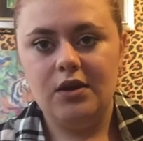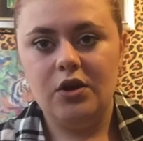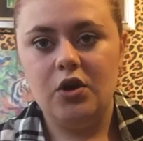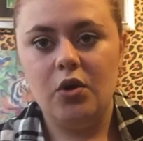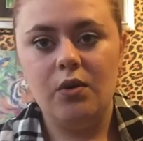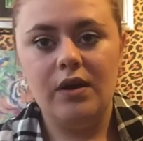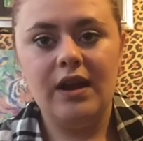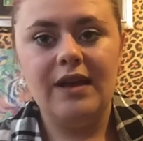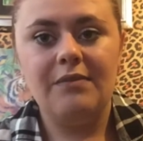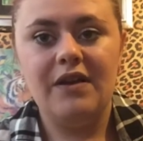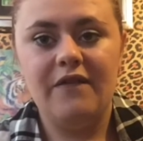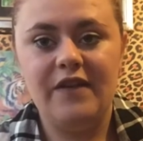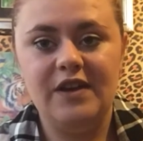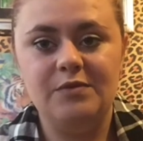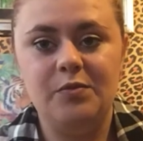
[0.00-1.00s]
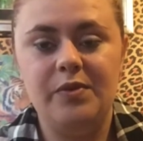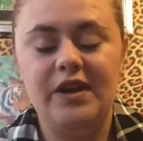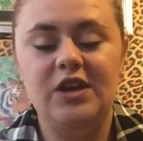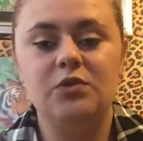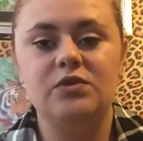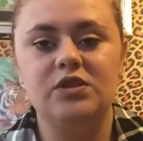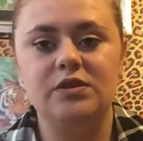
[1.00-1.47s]
go on like my Facebook
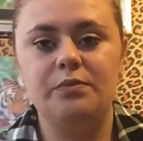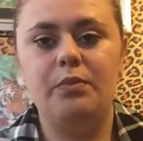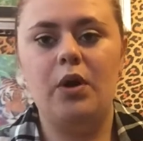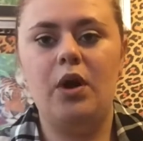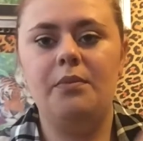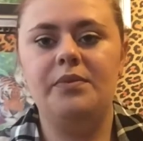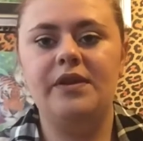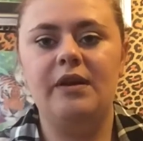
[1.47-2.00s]
page, which is pop